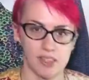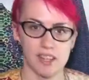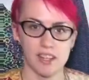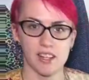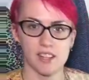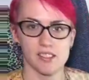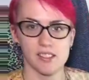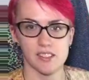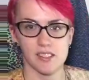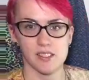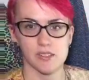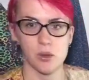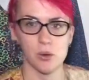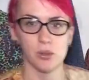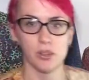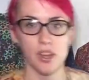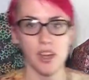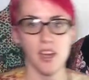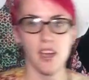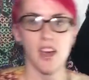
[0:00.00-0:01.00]
leggings because it's
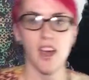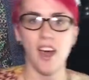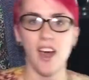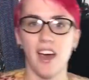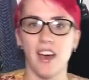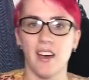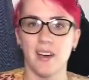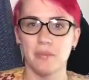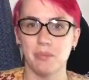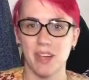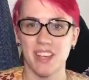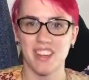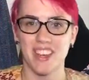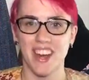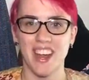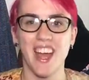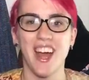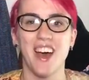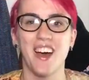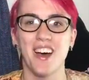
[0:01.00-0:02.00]
cold, and then
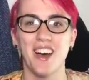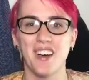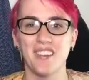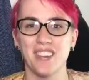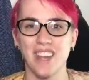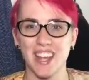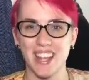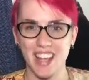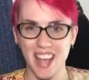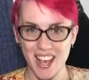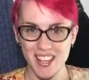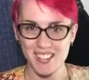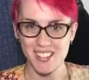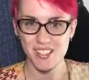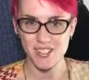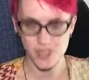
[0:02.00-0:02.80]
I have a Cassie